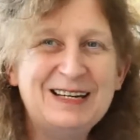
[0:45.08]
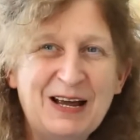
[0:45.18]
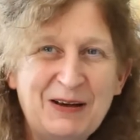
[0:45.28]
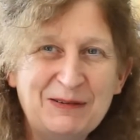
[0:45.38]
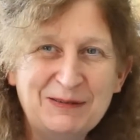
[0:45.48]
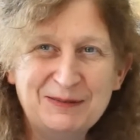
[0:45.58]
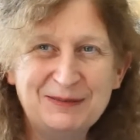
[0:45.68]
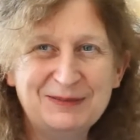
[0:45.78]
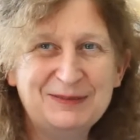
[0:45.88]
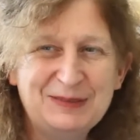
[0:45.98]
it
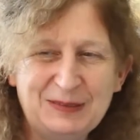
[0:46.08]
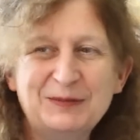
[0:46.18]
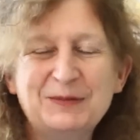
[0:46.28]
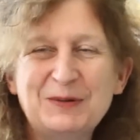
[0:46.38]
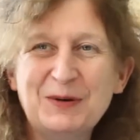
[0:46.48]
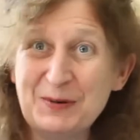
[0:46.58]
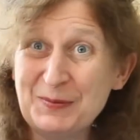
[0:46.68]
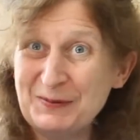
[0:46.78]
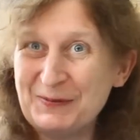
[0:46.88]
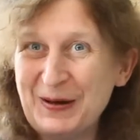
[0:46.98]
down, gone
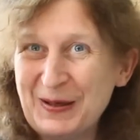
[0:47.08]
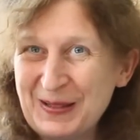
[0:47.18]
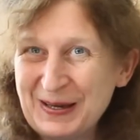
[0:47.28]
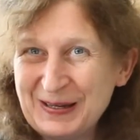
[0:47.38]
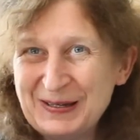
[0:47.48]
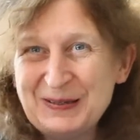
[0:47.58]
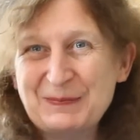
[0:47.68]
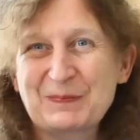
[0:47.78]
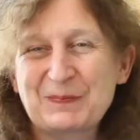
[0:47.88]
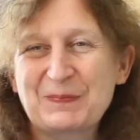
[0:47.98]
a bit further,
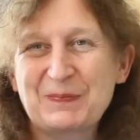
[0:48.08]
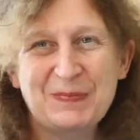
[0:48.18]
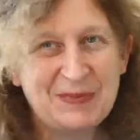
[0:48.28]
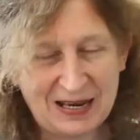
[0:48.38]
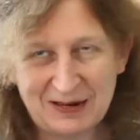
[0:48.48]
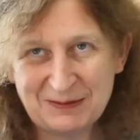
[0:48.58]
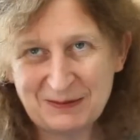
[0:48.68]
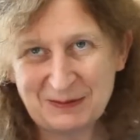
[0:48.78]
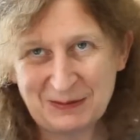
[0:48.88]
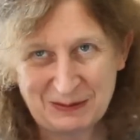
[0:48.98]
then
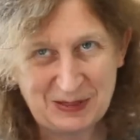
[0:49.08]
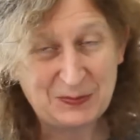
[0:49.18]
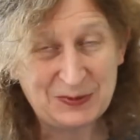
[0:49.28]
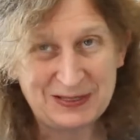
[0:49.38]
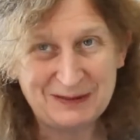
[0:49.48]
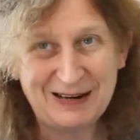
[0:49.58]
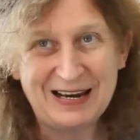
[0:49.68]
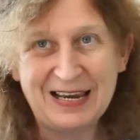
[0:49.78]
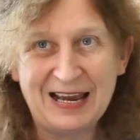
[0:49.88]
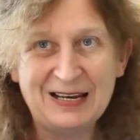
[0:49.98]
always put it
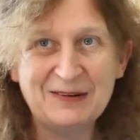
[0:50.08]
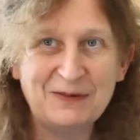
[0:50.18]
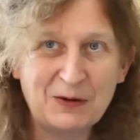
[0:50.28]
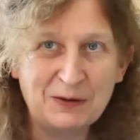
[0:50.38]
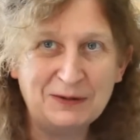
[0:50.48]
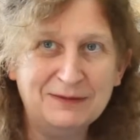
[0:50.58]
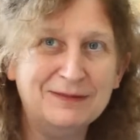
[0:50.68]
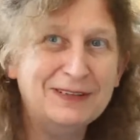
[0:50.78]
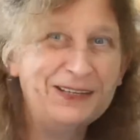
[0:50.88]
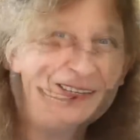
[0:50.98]
away again and
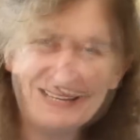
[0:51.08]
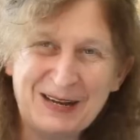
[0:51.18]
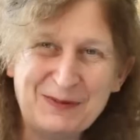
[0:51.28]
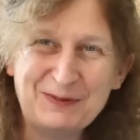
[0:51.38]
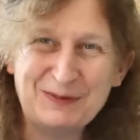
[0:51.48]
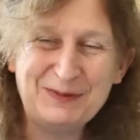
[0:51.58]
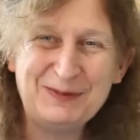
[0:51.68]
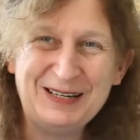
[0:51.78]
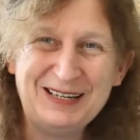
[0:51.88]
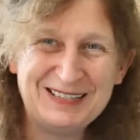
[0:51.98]
forgotten. And then after a
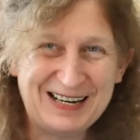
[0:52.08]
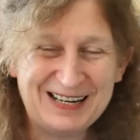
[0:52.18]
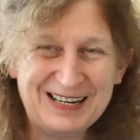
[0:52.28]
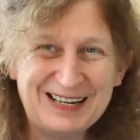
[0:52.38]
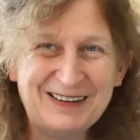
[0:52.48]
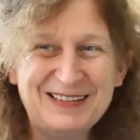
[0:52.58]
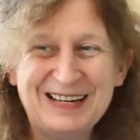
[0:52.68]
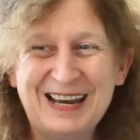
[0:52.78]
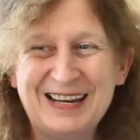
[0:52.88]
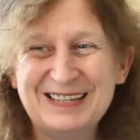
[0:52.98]
few years, taken it out
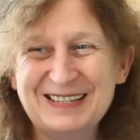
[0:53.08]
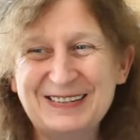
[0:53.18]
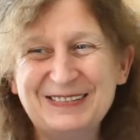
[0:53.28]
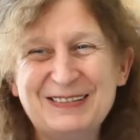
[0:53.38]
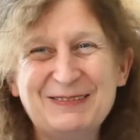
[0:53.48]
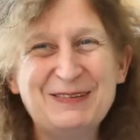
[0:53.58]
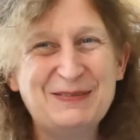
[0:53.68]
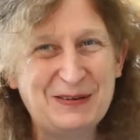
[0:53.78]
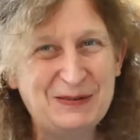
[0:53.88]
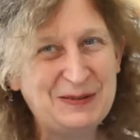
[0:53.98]
again. So it's one
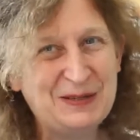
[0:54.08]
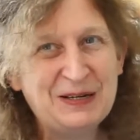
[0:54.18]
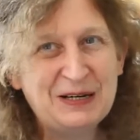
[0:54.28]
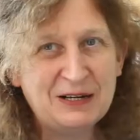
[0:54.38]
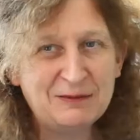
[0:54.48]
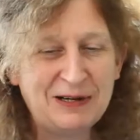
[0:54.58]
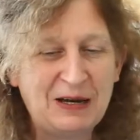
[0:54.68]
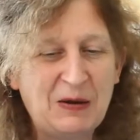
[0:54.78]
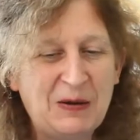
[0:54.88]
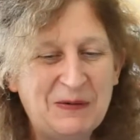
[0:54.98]
of those
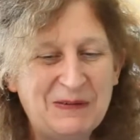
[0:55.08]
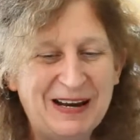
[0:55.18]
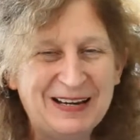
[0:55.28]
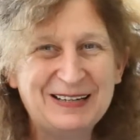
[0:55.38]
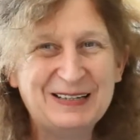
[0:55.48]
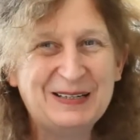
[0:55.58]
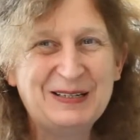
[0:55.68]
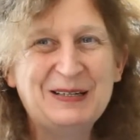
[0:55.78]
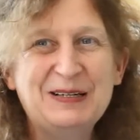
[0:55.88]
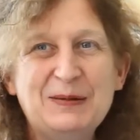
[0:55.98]
recurring
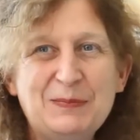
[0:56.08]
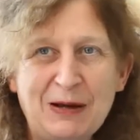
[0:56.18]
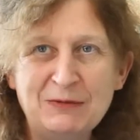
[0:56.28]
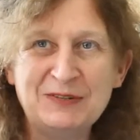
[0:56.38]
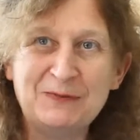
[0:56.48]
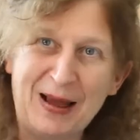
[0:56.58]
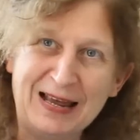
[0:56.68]
bouts of